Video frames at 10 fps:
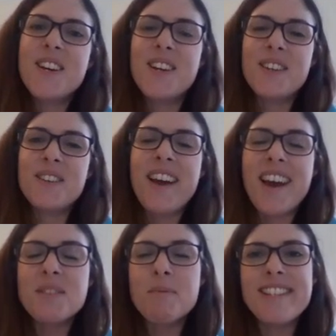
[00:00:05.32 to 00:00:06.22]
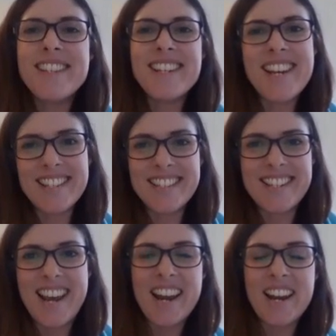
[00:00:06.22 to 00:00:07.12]
So, as we said
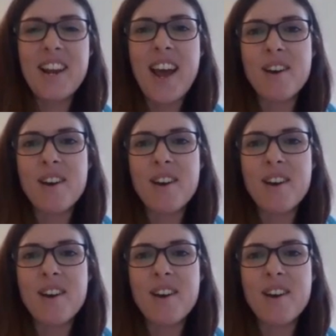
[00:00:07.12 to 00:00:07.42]
yesterday,